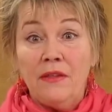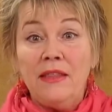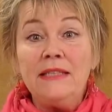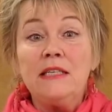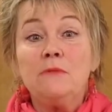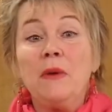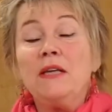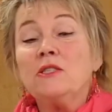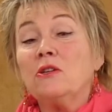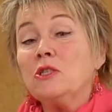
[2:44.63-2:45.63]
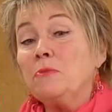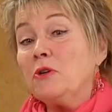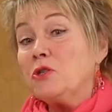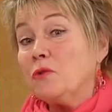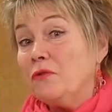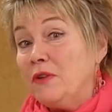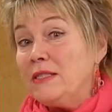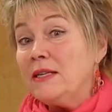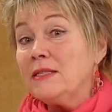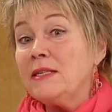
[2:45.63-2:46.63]
This is based on spiritual
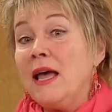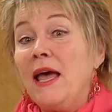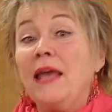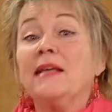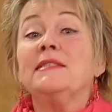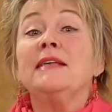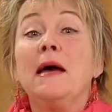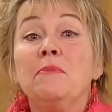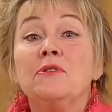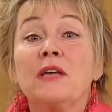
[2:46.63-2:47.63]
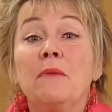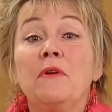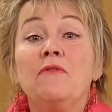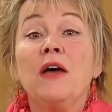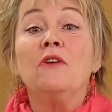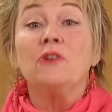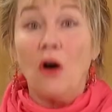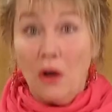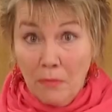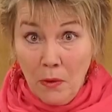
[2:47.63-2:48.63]
physics, and examples can be found
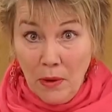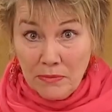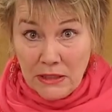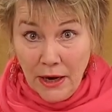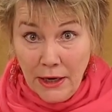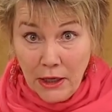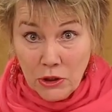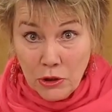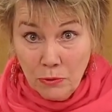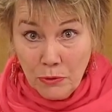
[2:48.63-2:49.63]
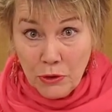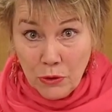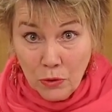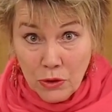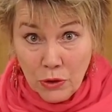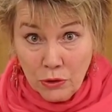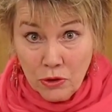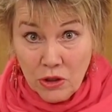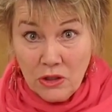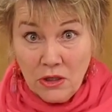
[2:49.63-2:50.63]
on my website at
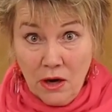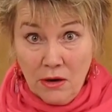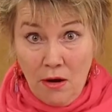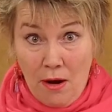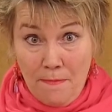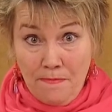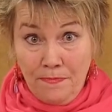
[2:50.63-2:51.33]
supersoulsolutions.com.